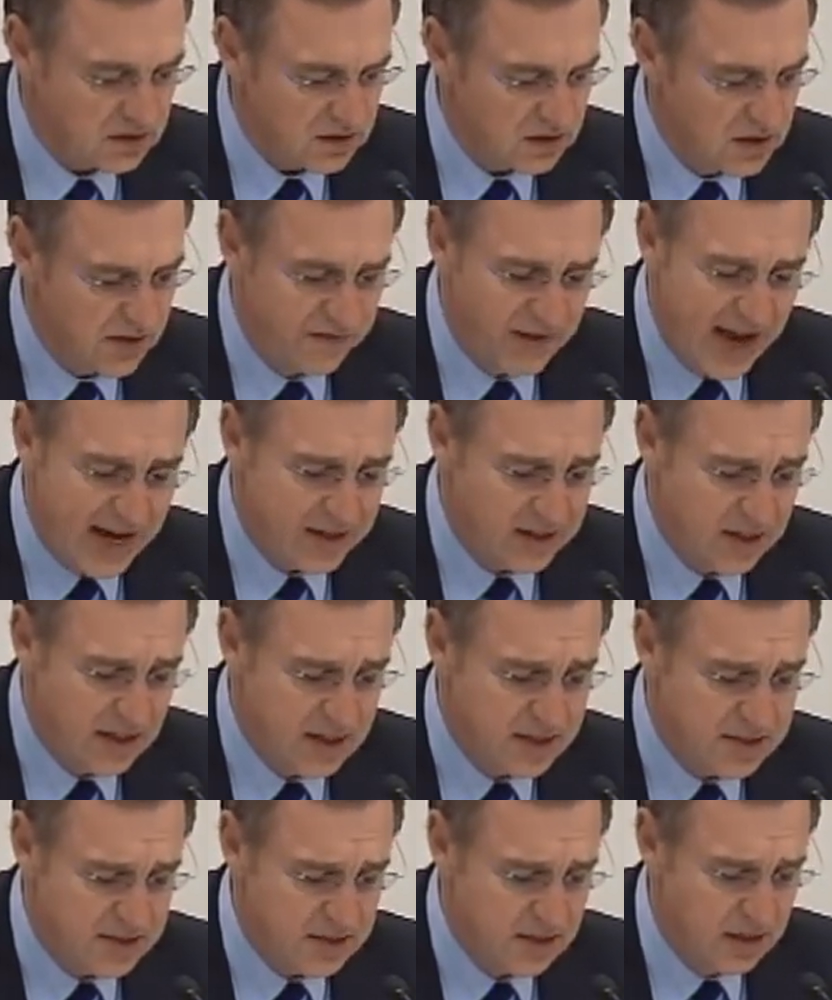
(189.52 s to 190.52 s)
The fact
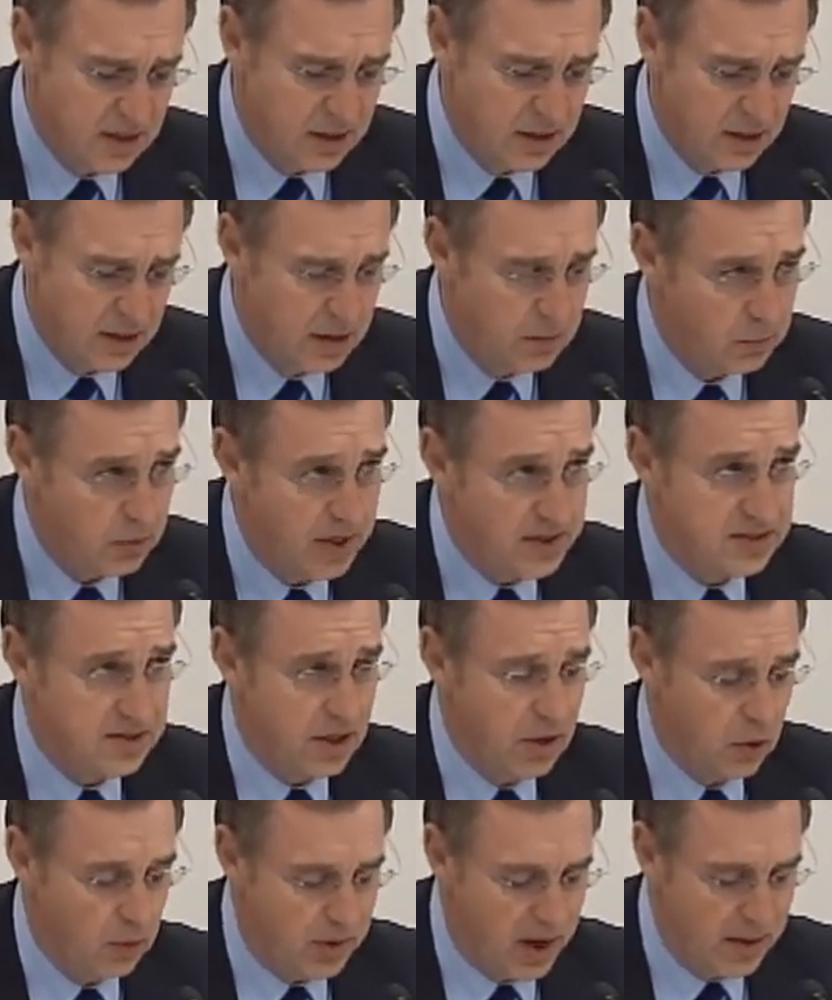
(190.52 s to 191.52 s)
is,
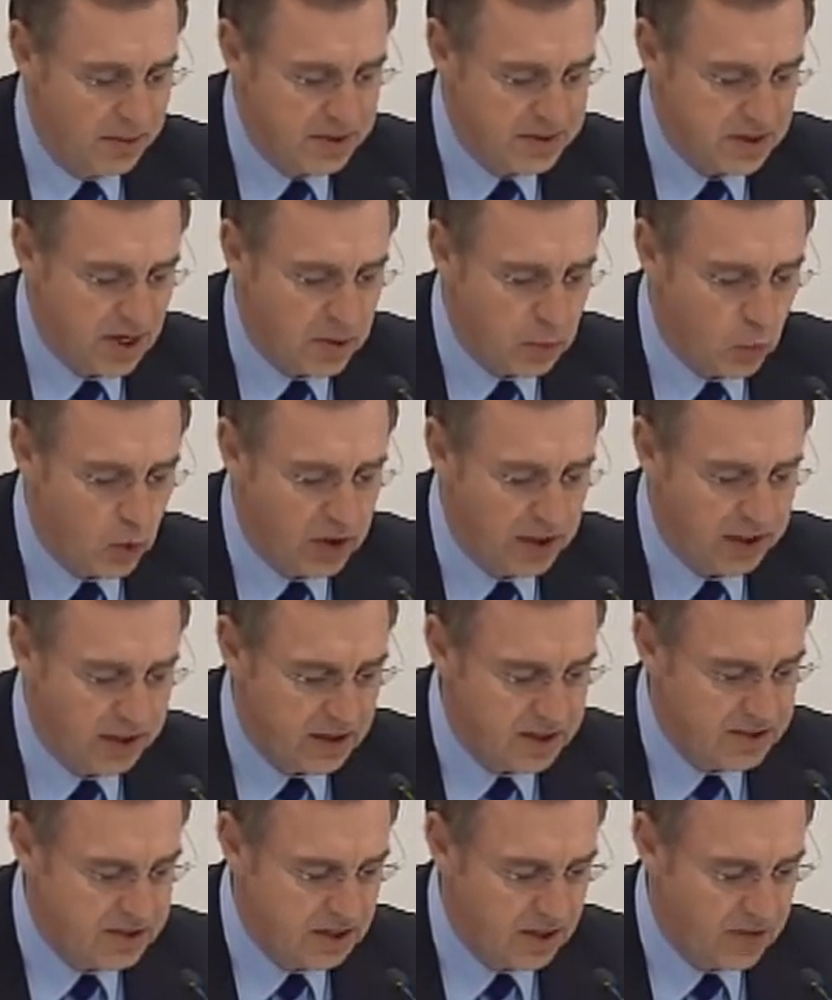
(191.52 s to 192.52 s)
President Obama's
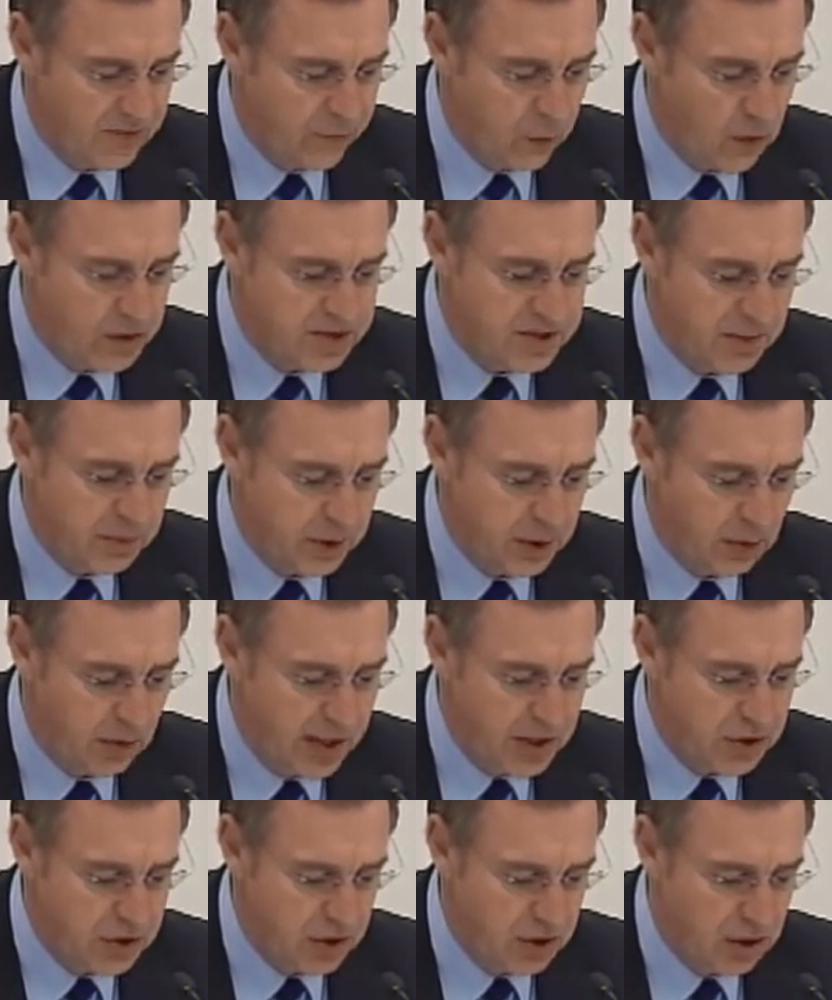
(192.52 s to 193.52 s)
unwillingness to enforce
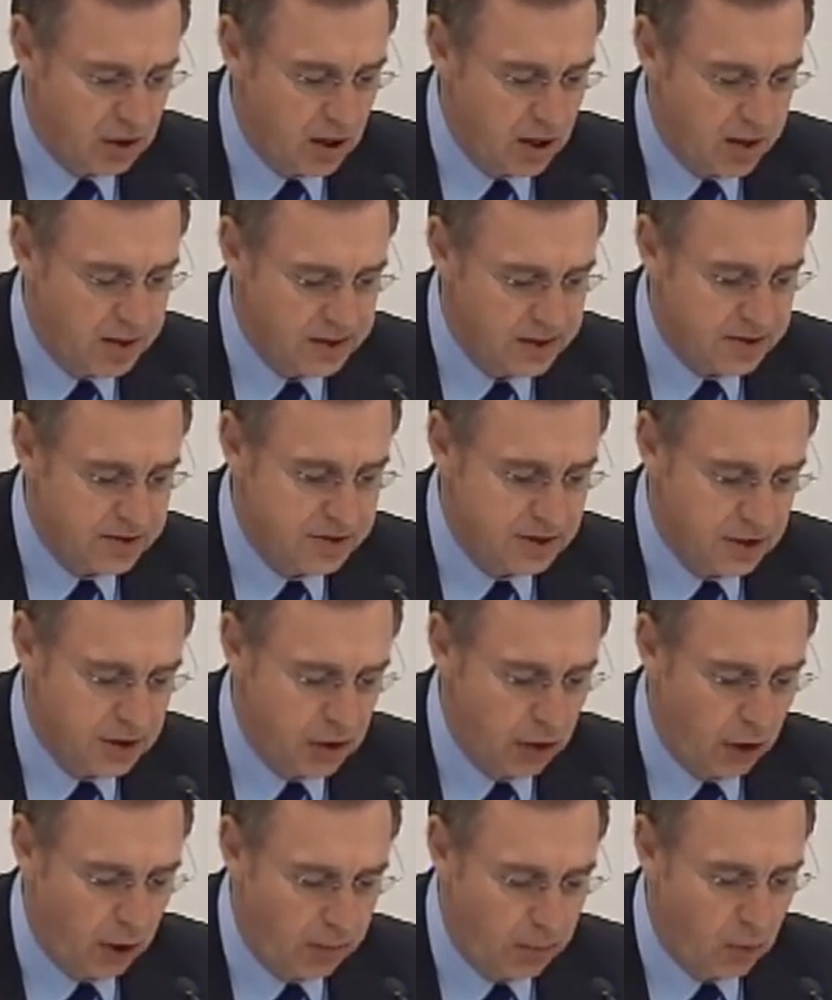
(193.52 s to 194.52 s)
immigration law and
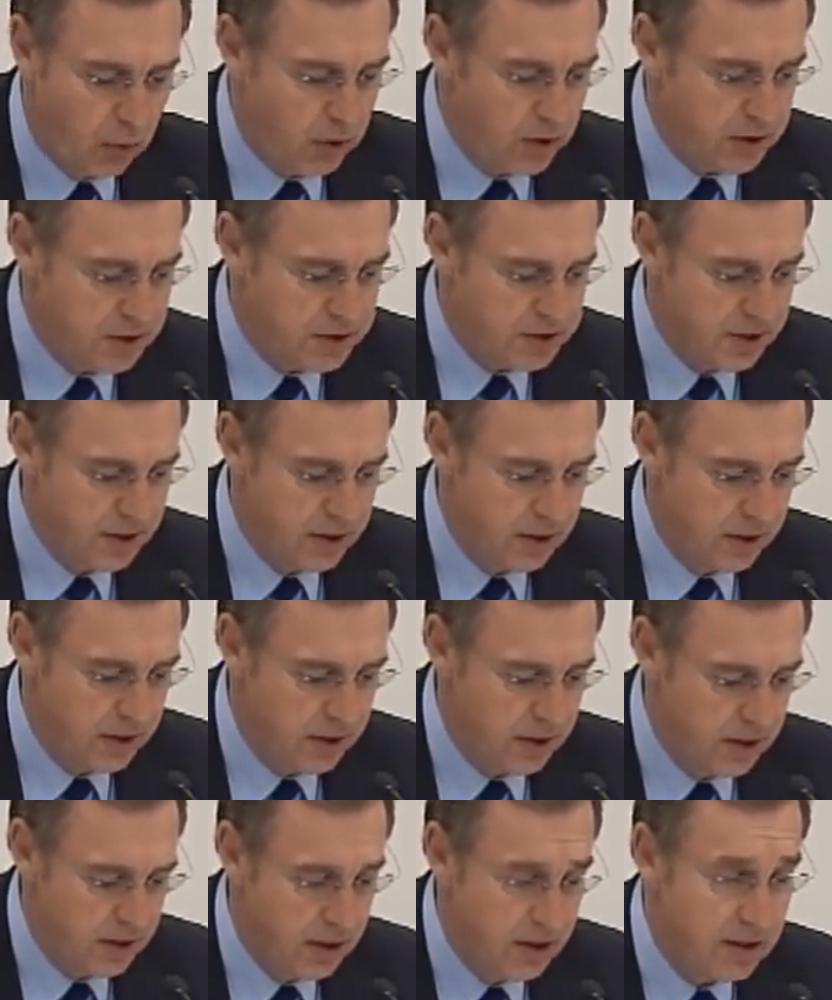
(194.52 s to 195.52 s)
secure our borders
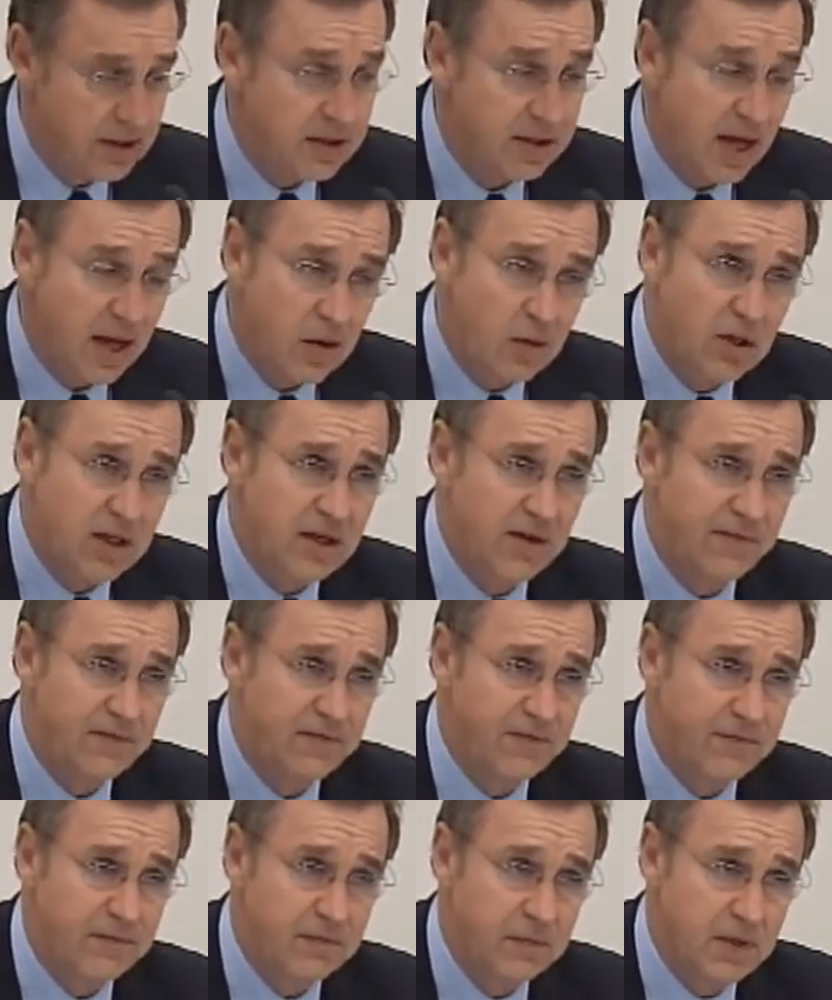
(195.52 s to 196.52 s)
not only
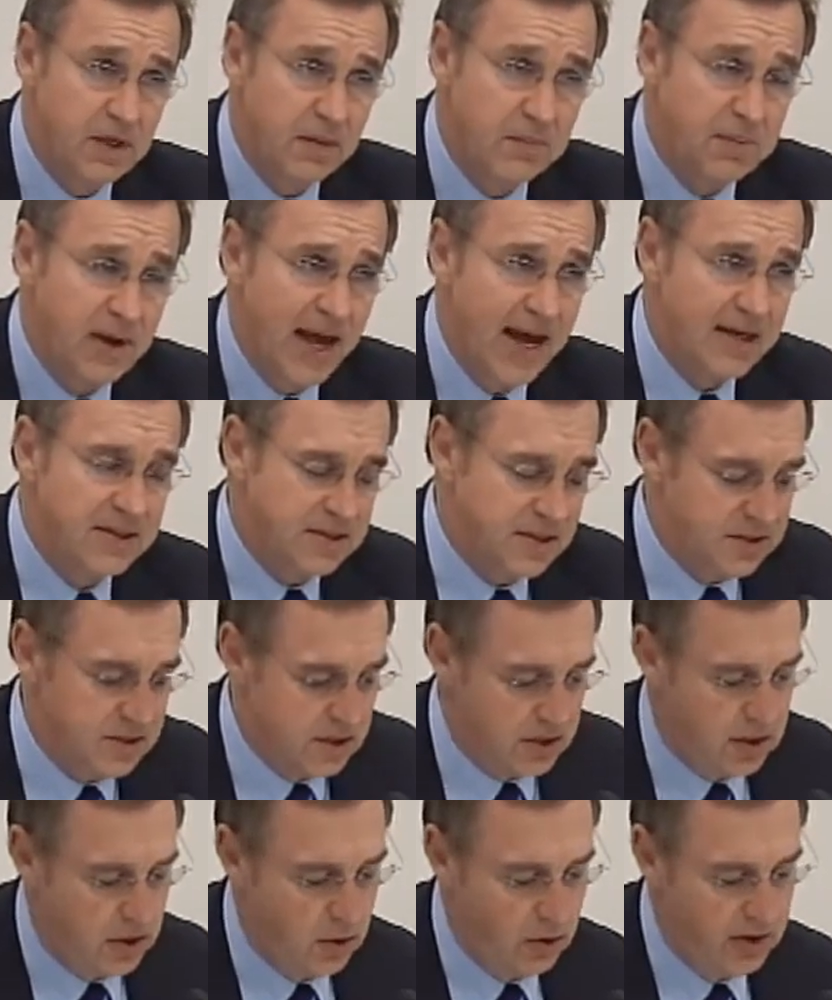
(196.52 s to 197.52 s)
impacts the
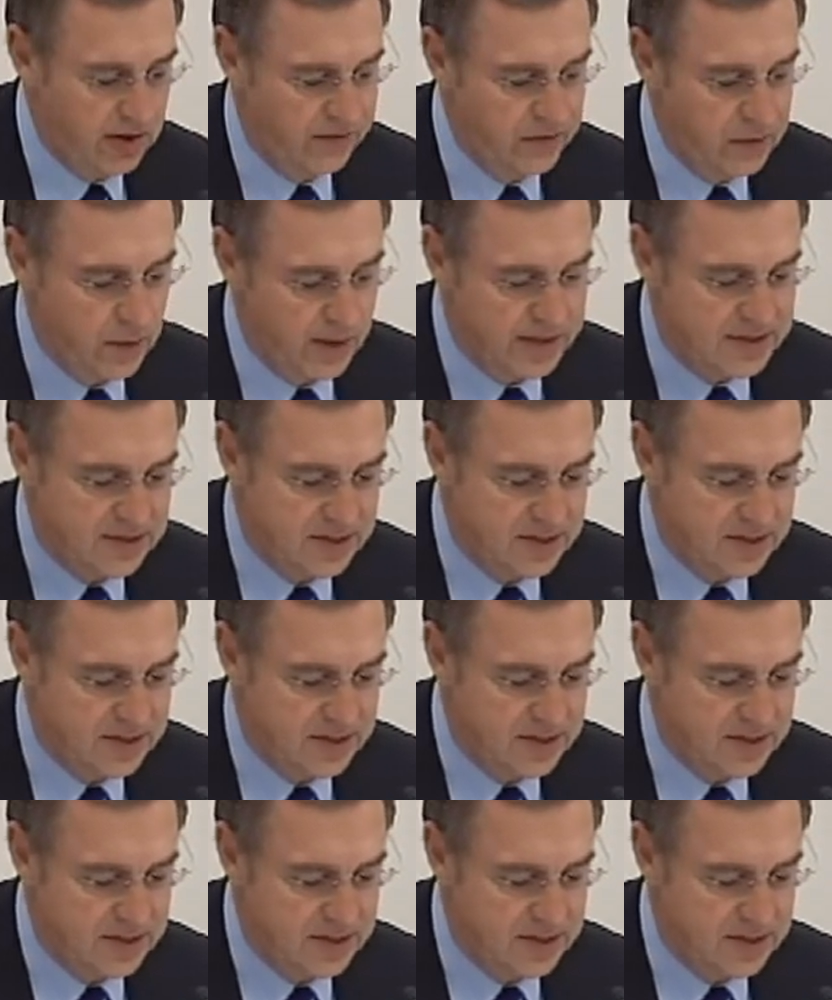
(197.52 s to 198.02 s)
security of U.S.